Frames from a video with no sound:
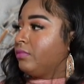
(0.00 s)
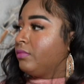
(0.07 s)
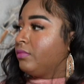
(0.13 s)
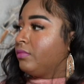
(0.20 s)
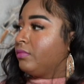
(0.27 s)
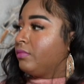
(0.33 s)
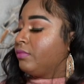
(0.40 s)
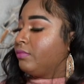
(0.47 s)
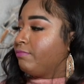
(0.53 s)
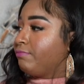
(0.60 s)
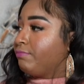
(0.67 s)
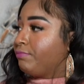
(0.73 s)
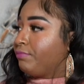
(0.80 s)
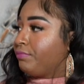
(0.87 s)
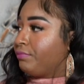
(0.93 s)

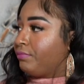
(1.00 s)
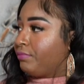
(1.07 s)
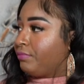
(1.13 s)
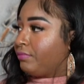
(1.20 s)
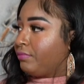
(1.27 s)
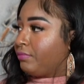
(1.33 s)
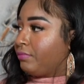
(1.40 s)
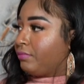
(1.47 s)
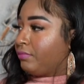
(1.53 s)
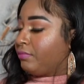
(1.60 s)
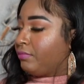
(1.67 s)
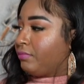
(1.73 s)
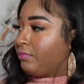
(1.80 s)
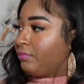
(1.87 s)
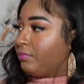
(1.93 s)

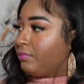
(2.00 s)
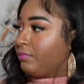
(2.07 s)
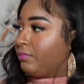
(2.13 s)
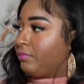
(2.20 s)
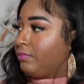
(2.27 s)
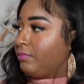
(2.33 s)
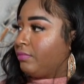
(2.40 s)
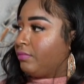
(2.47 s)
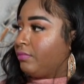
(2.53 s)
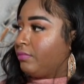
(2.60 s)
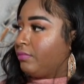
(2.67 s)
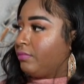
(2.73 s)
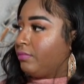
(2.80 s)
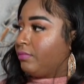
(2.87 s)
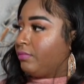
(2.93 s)

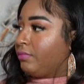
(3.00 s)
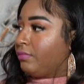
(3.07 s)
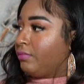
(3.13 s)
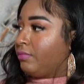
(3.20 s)
The person shown says nothing.